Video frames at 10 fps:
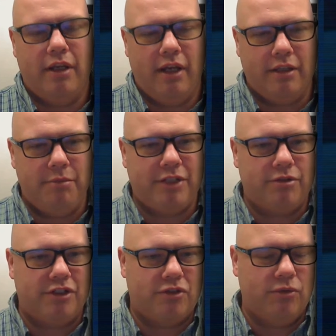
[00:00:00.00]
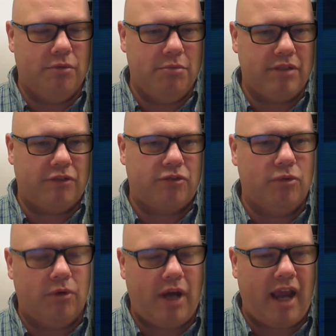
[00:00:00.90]
elementary school, middle
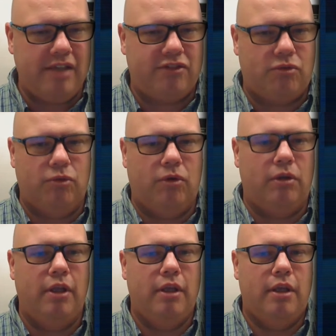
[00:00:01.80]
school, high school